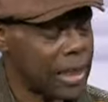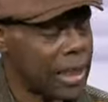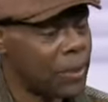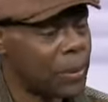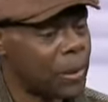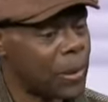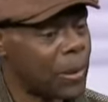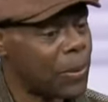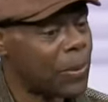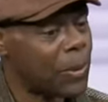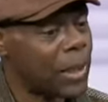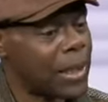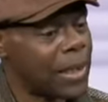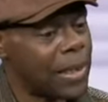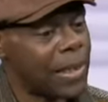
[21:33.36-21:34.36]
terms of
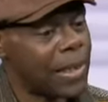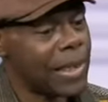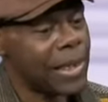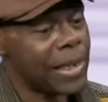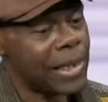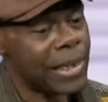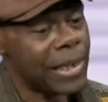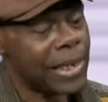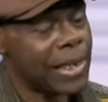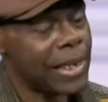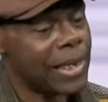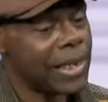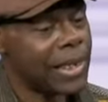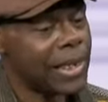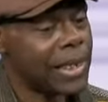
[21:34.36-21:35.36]
uh, the
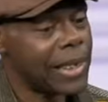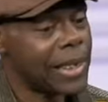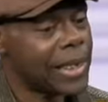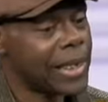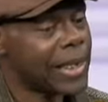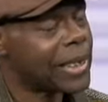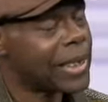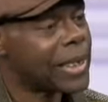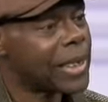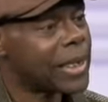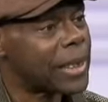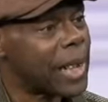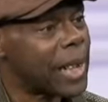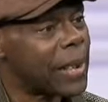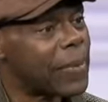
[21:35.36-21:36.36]

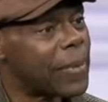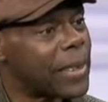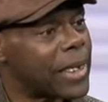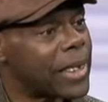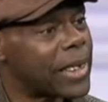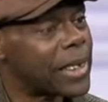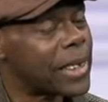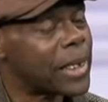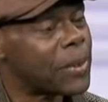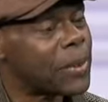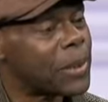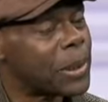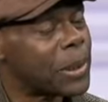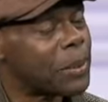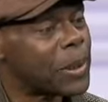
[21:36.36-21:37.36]
indigenous African
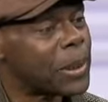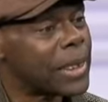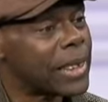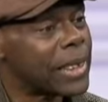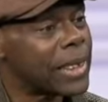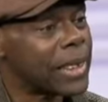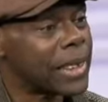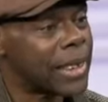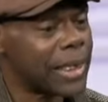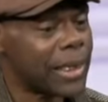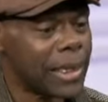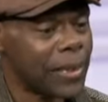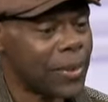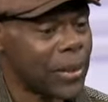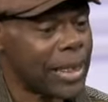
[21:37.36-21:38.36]
countries being uh,
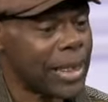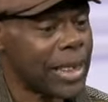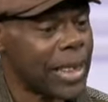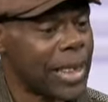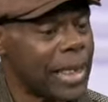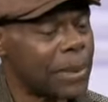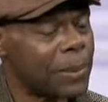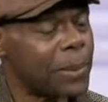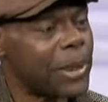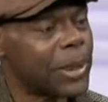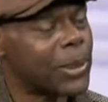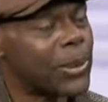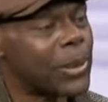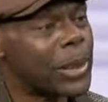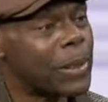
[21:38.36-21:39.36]
regaining
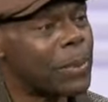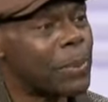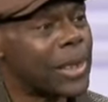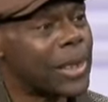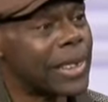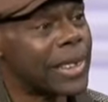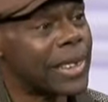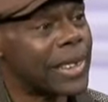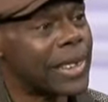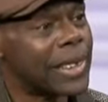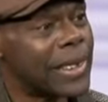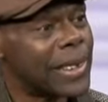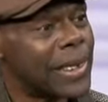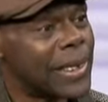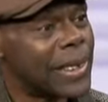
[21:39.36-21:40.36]
political independence,
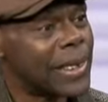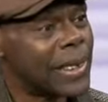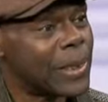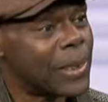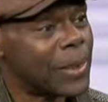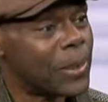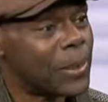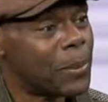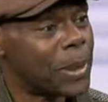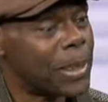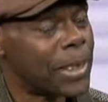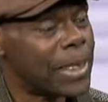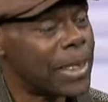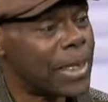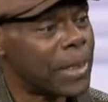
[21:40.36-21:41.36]
you know,
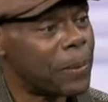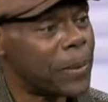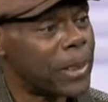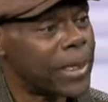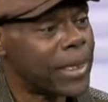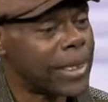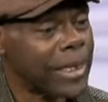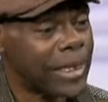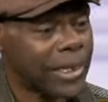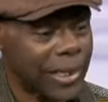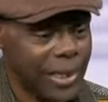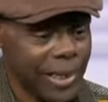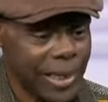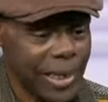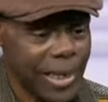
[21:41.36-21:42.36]
beginning March 6,
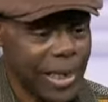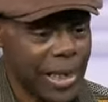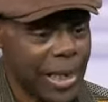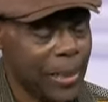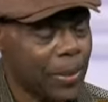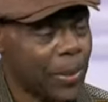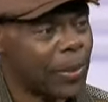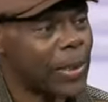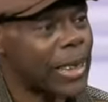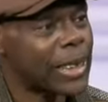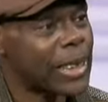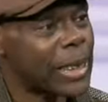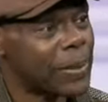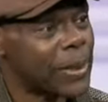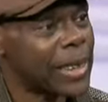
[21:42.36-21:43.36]

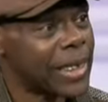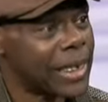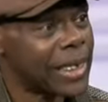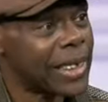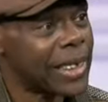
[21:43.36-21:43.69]
1957